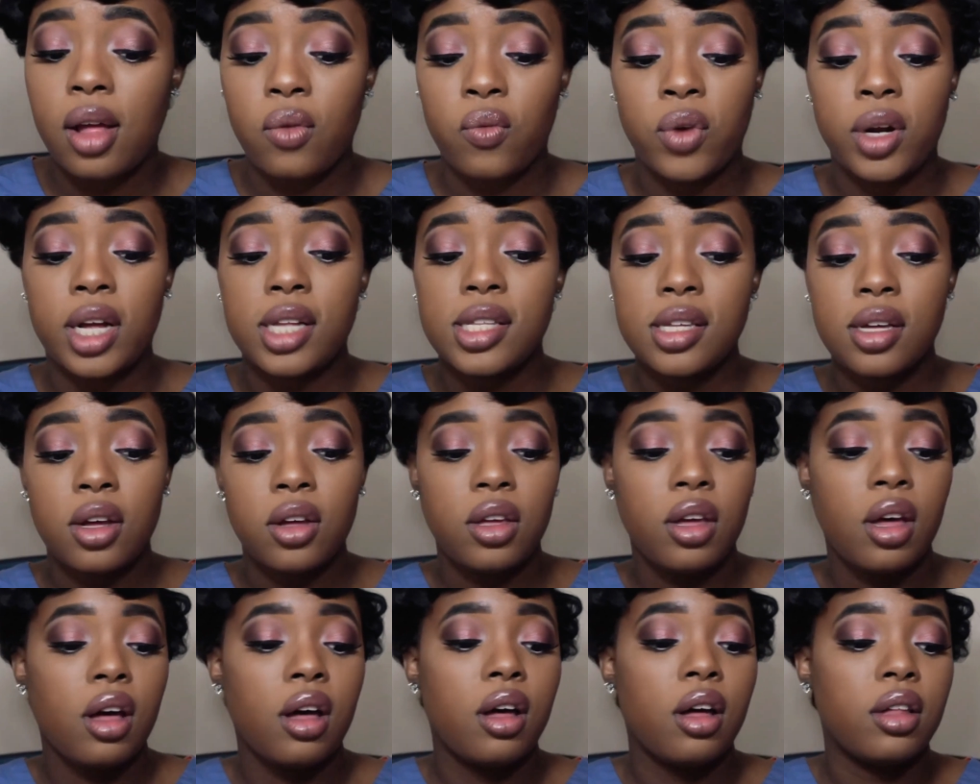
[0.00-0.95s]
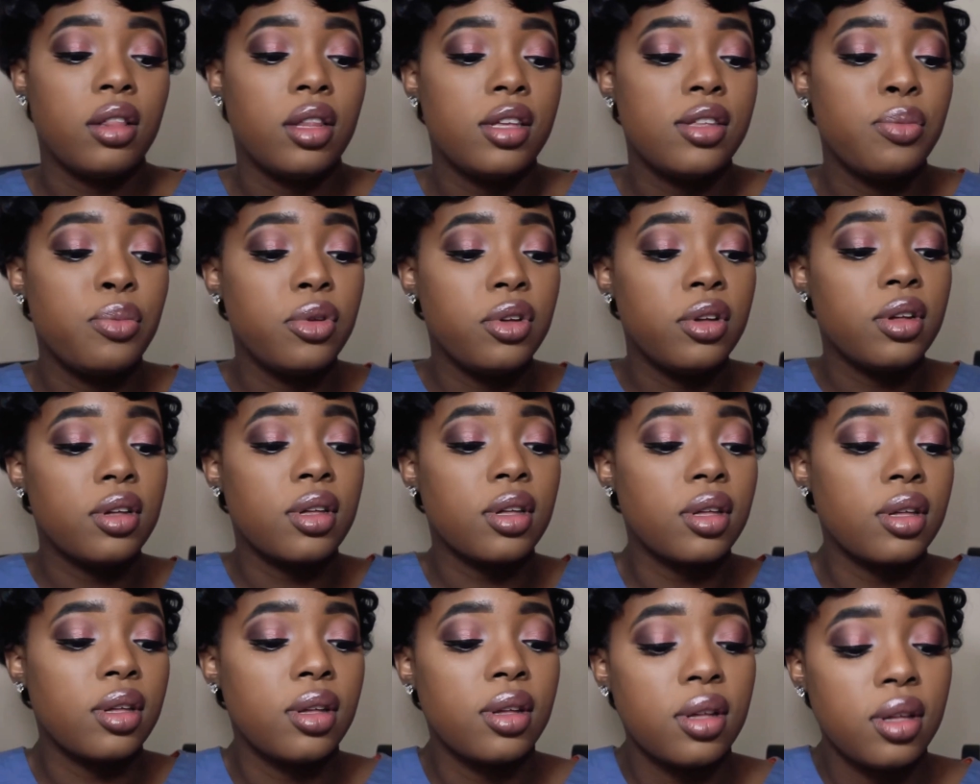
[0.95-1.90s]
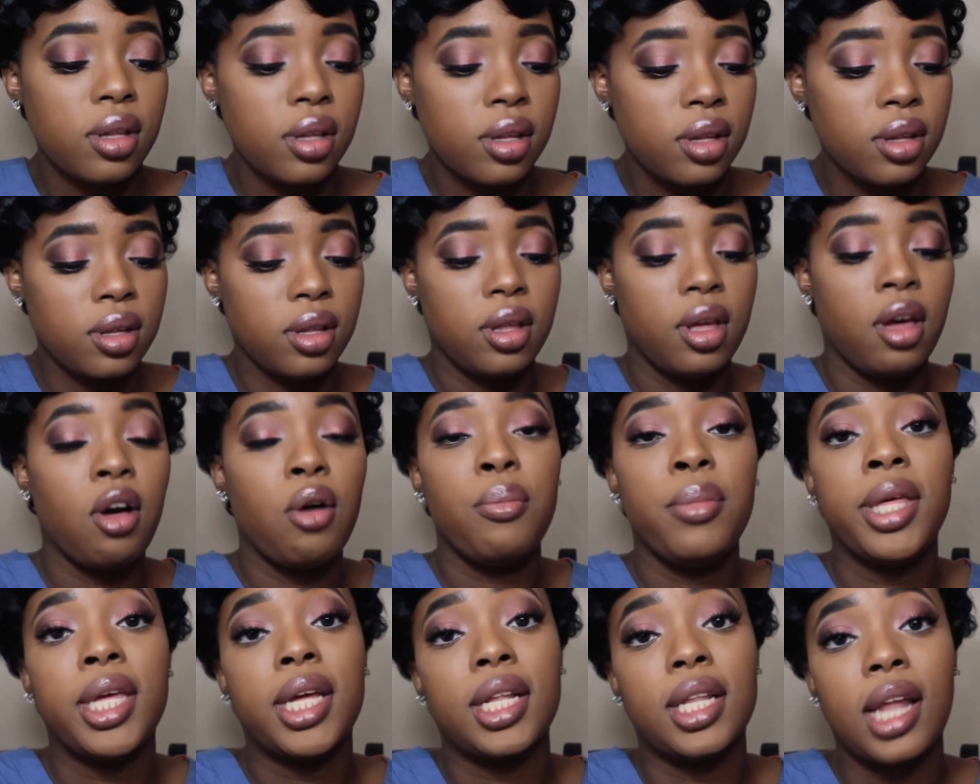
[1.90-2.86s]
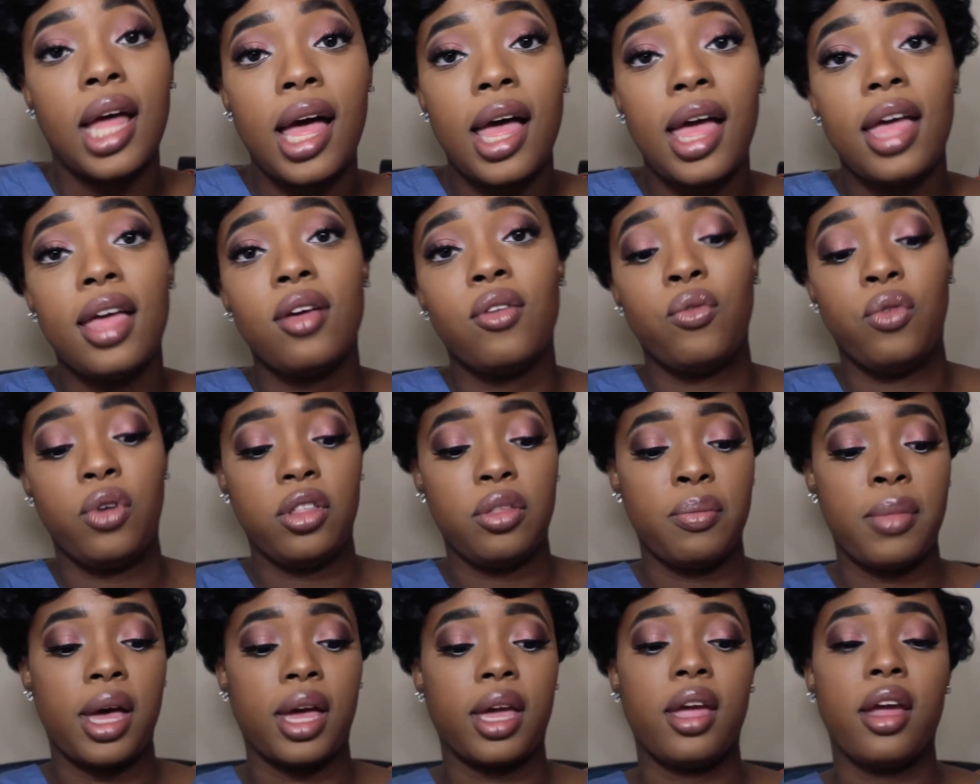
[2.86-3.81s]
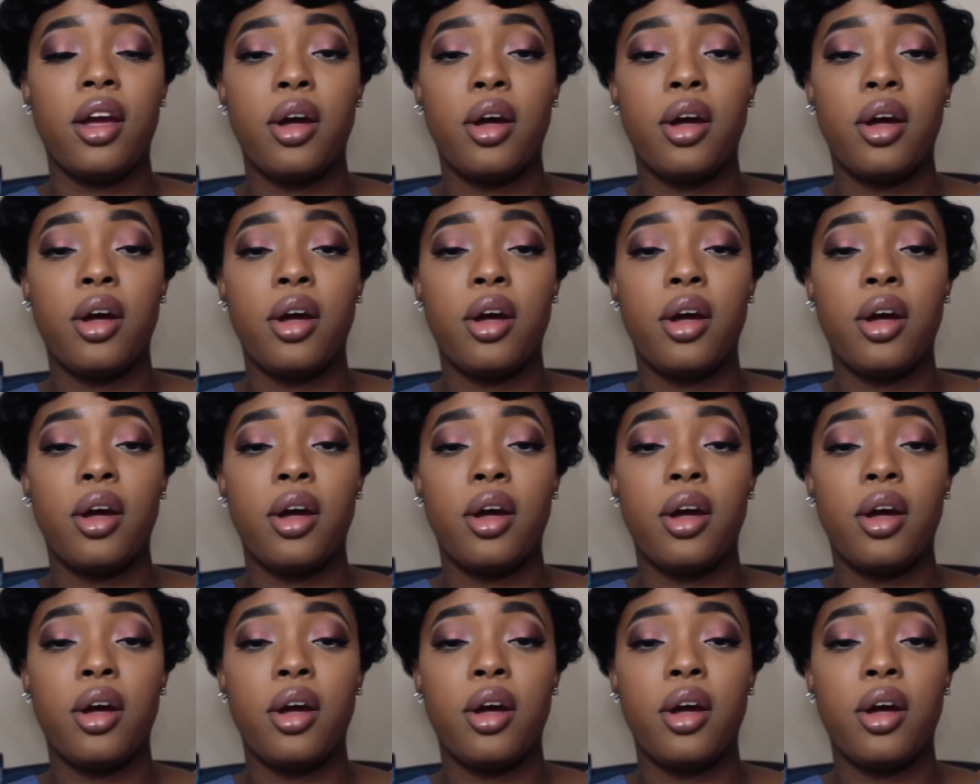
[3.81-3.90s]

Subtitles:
When I tell y'all, this book helped me a lot with my care